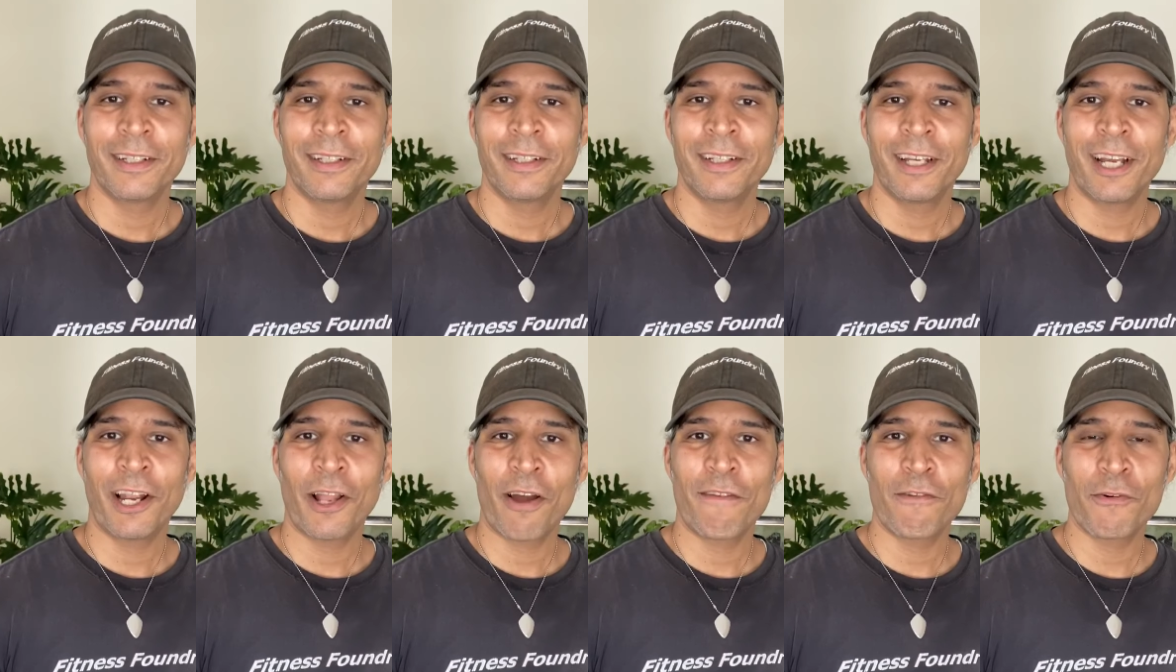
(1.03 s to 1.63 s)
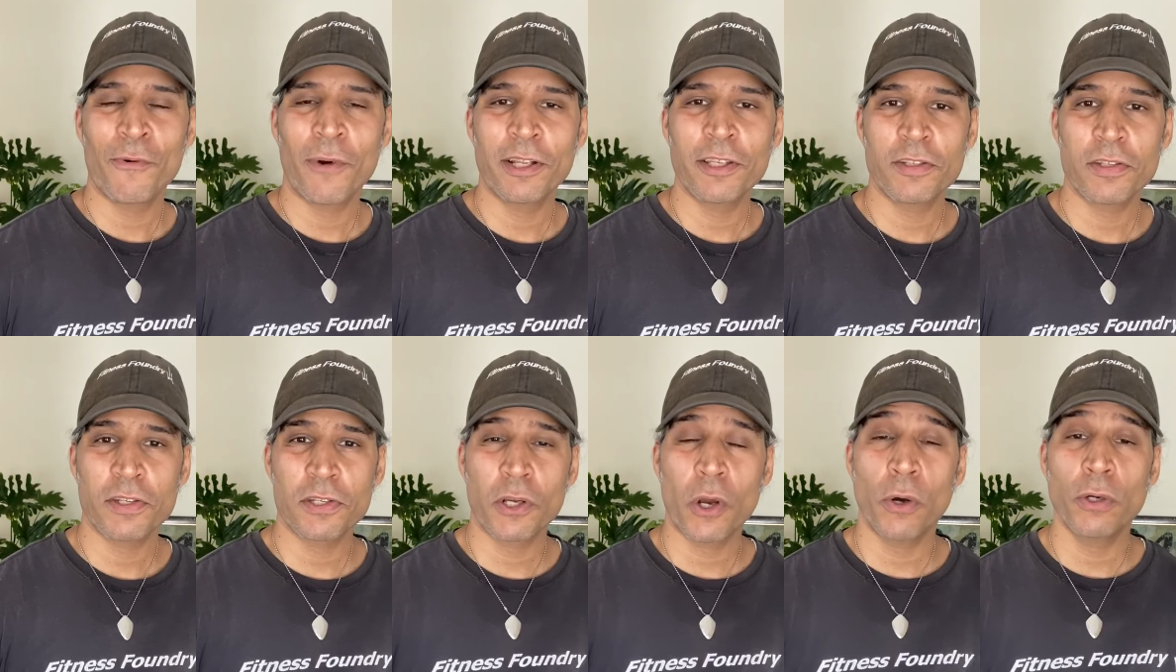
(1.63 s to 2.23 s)
Hello everyone, this
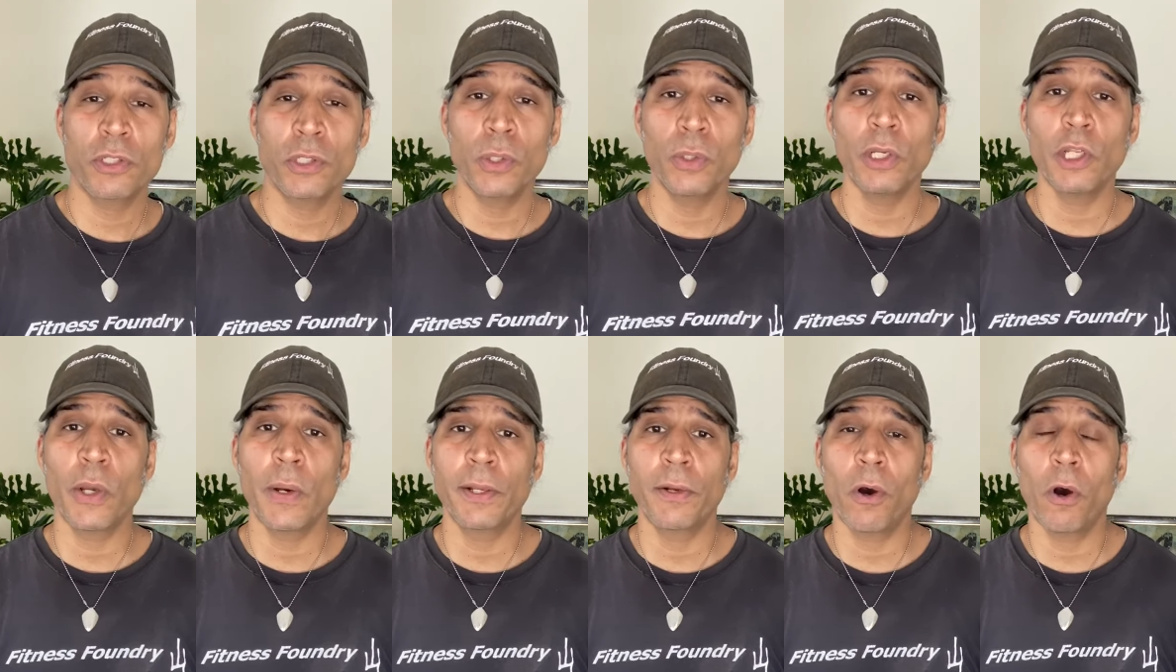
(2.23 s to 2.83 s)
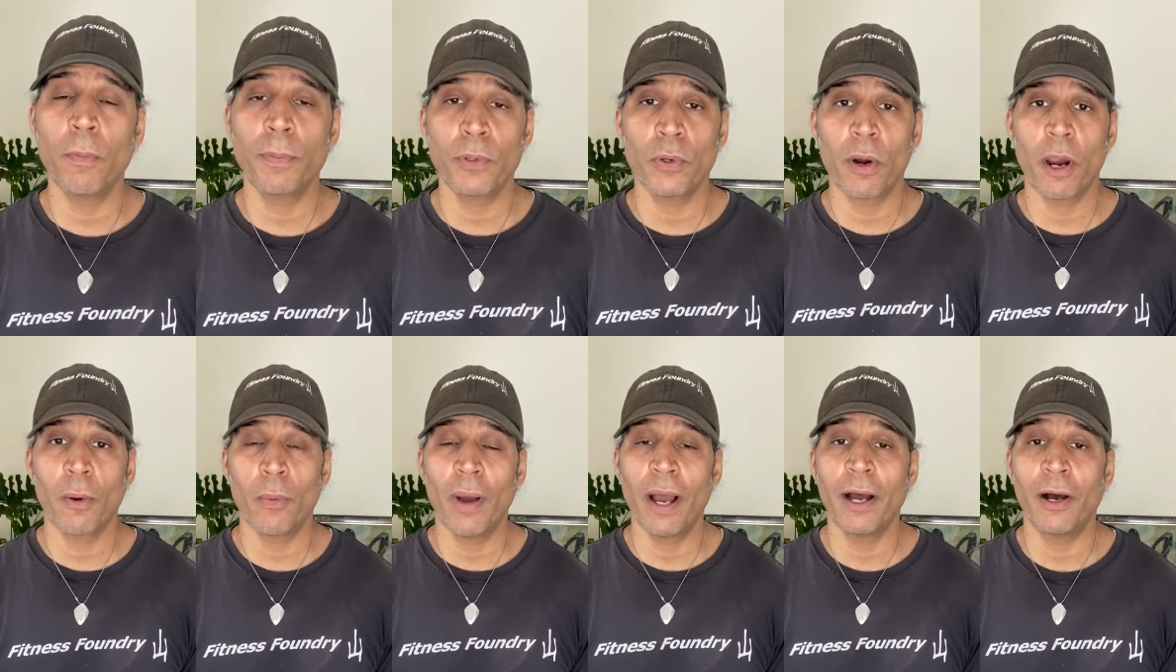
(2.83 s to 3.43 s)
is Coach Julio and hope you are
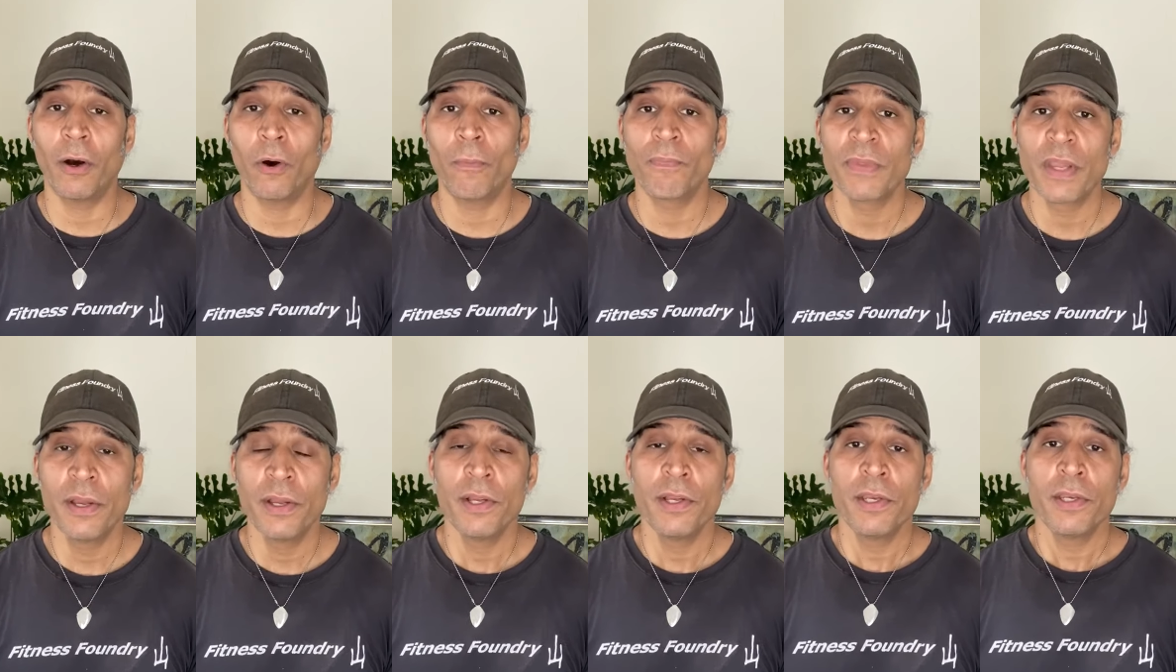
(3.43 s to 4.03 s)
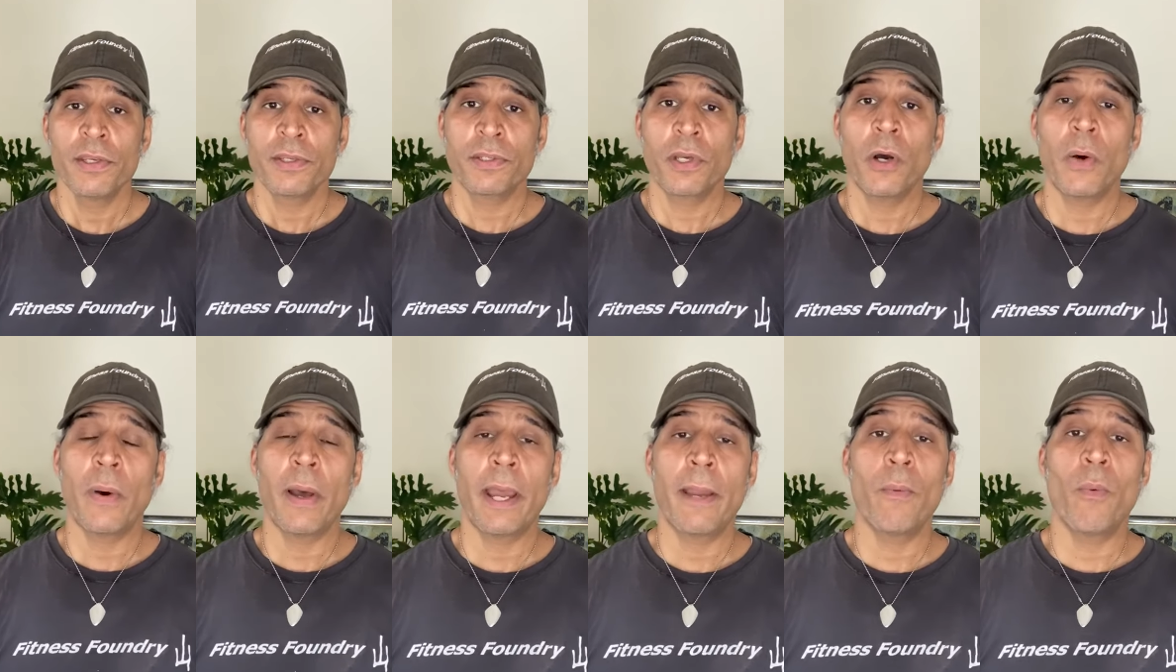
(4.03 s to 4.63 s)
well. So
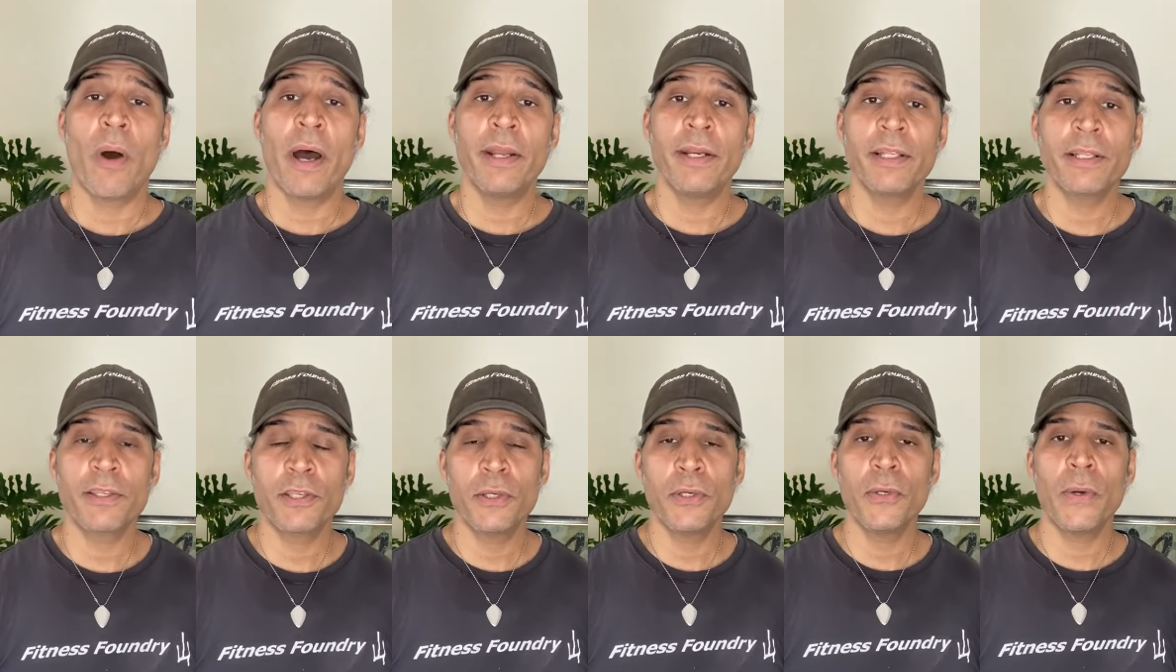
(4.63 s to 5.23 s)
I wanted to